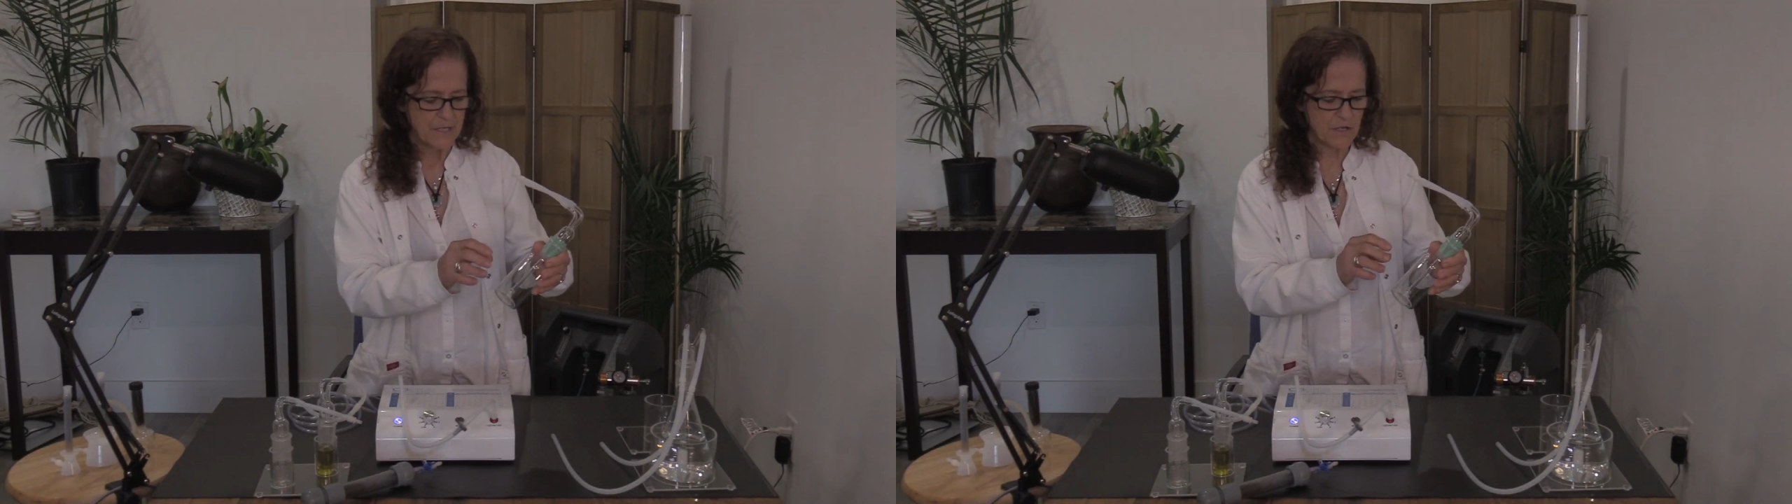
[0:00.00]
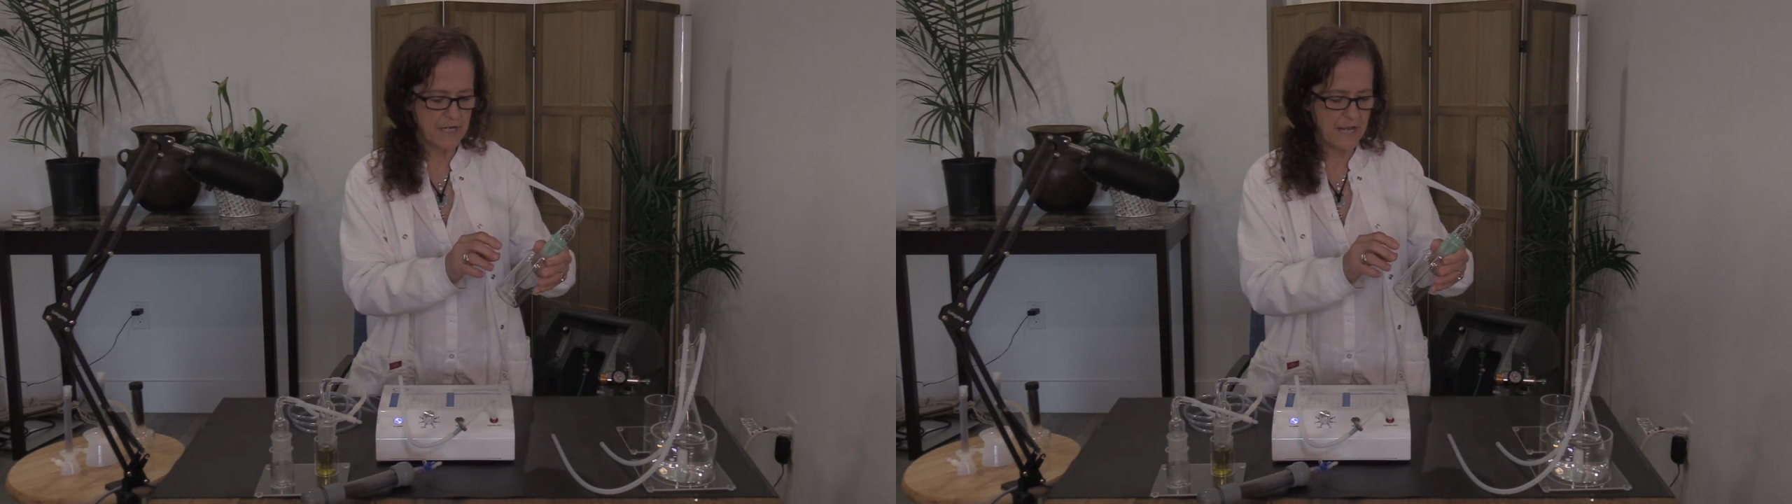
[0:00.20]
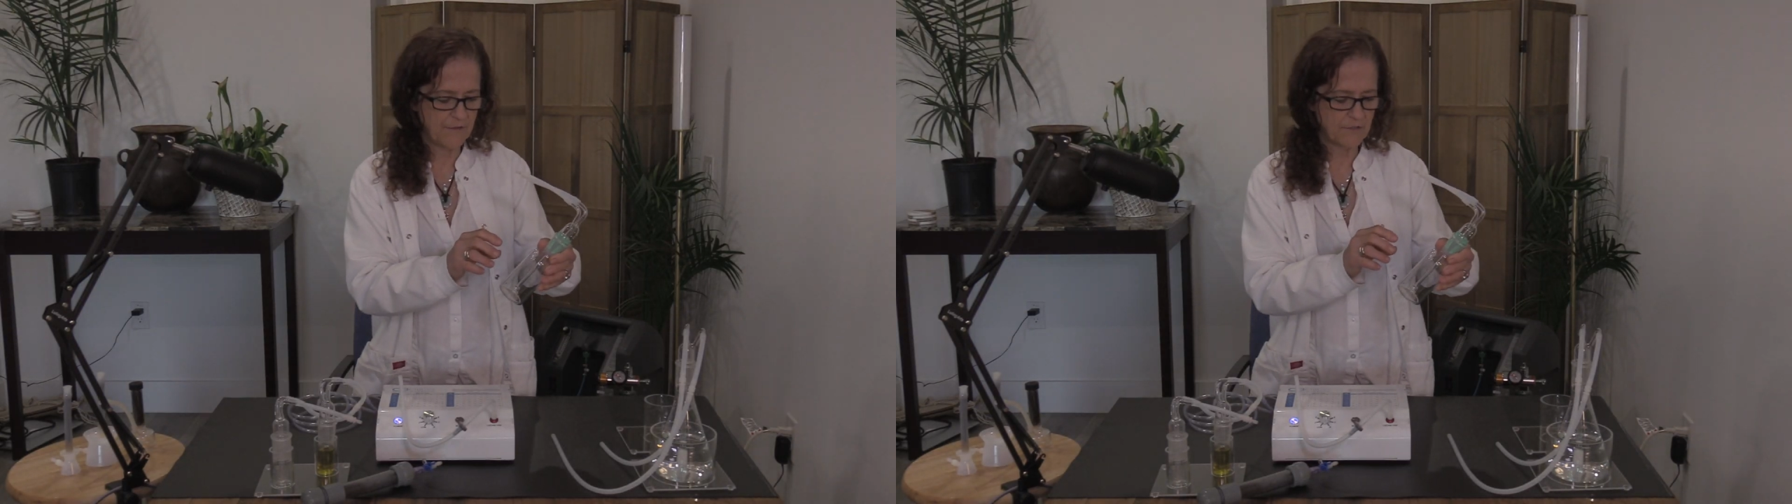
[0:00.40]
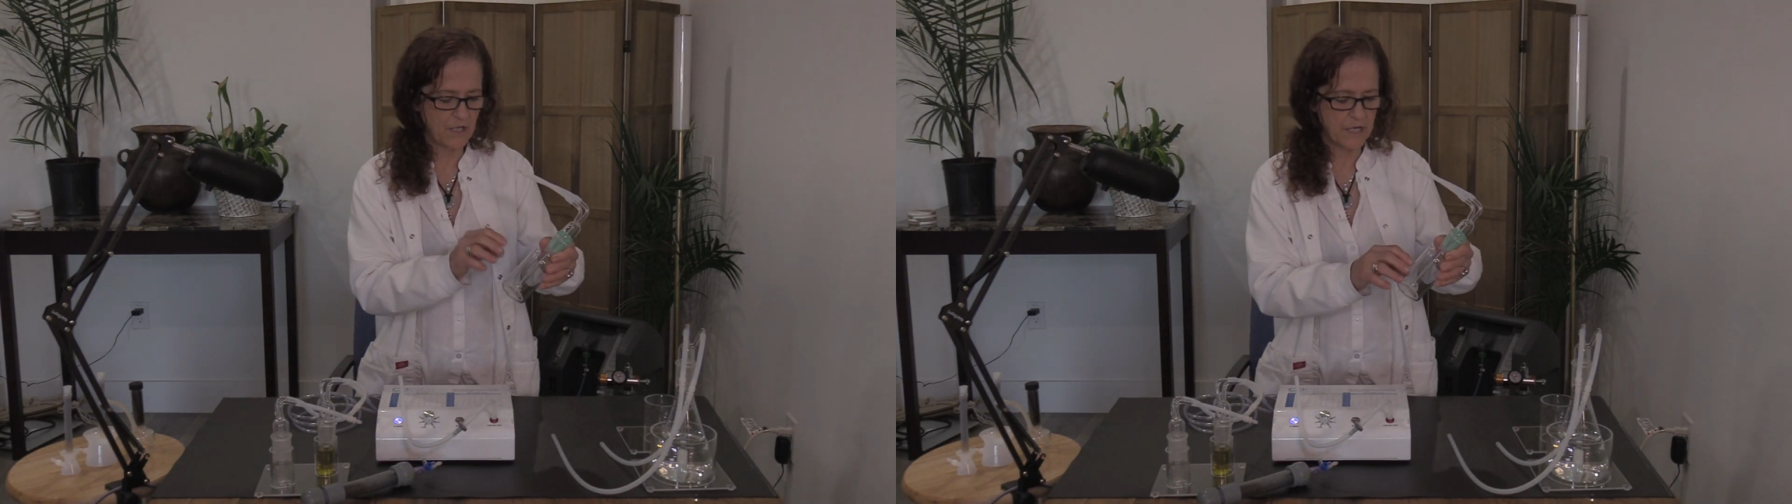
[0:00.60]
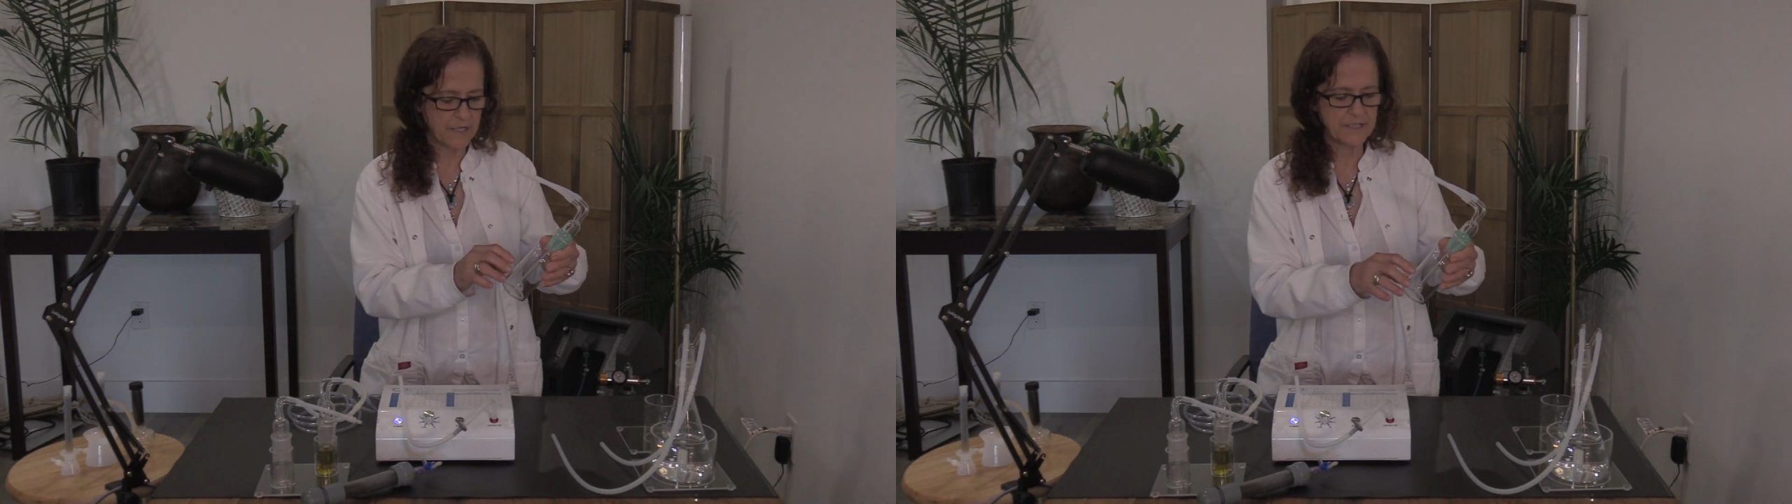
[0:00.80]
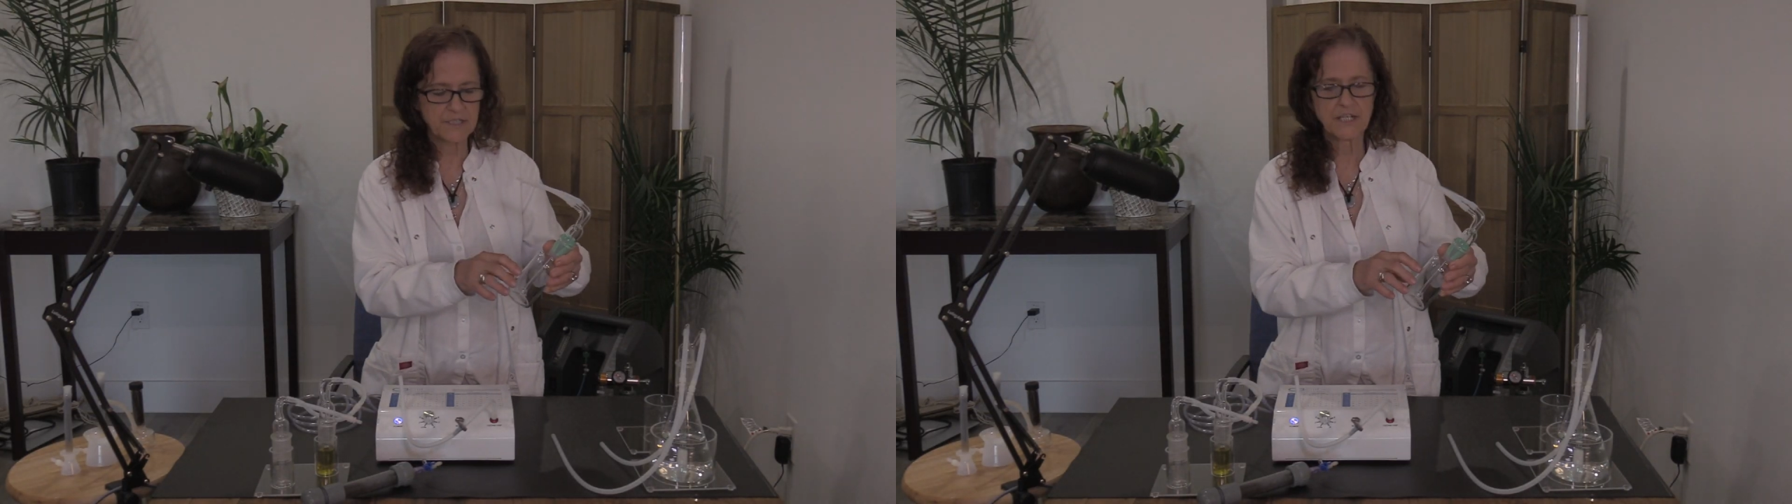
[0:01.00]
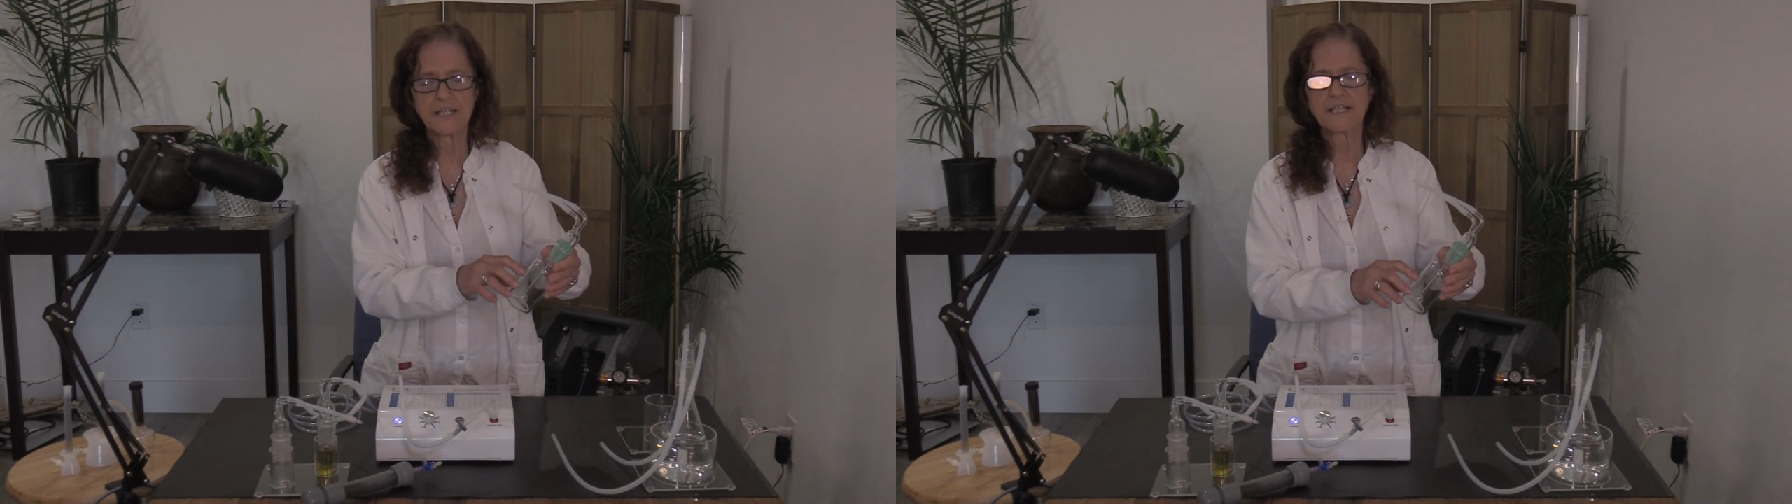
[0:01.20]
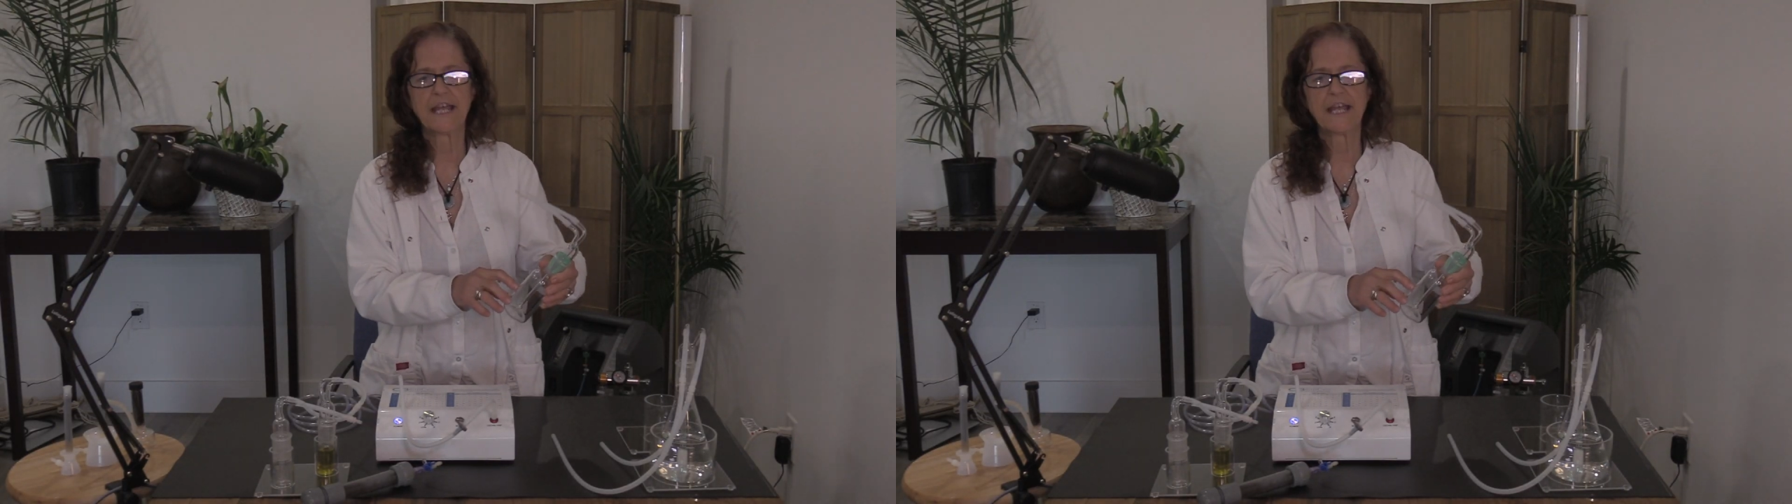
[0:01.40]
you're going to have it's going to